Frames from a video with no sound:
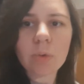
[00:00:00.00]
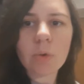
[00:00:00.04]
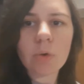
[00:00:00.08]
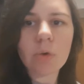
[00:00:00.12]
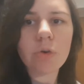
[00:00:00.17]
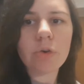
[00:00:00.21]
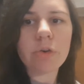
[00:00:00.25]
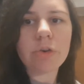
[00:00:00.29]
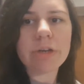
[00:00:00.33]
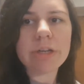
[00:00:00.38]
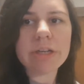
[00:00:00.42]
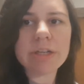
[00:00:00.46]

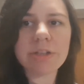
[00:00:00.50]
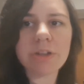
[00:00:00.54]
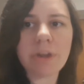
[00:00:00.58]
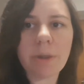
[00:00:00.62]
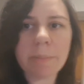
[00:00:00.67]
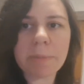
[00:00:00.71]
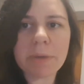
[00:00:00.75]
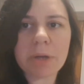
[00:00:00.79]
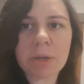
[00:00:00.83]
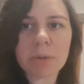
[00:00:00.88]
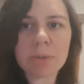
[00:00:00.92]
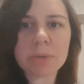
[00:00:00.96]
ordering
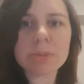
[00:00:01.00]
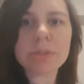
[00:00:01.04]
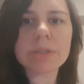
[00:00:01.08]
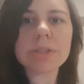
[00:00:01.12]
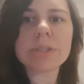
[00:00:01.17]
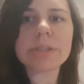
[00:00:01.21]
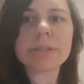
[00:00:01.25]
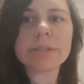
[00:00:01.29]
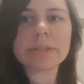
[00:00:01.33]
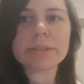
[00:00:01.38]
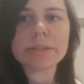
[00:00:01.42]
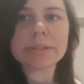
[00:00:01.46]

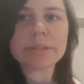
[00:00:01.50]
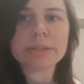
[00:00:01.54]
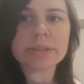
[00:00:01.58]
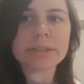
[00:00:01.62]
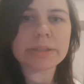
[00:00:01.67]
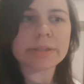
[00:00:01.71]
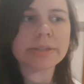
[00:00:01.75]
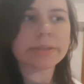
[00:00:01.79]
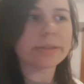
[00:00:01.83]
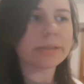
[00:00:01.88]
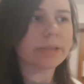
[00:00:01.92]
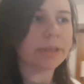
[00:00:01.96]
Domino's,
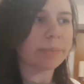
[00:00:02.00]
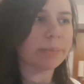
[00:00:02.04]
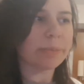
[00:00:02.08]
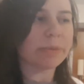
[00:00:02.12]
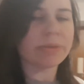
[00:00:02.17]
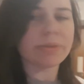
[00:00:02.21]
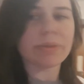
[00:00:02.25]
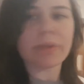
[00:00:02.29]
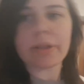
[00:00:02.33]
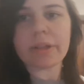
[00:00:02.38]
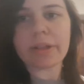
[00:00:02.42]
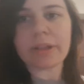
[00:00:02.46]
so I
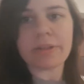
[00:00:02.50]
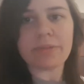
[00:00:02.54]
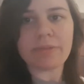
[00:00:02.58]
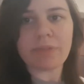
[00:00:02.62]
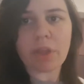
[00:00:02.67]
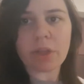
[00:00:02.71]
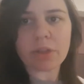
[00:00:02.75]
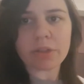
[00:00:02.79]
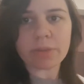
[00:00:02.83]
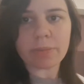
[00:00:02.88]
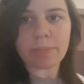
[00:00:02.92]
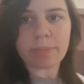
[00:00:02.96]
most likely
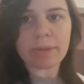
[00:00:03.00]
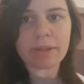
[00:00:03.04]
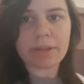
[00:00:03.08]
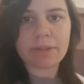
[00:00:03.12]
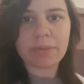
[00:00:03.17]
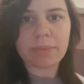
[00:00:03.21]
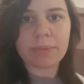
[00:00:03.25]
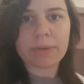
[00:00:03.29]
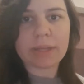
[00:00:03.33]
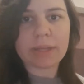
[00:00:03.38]
block the pizza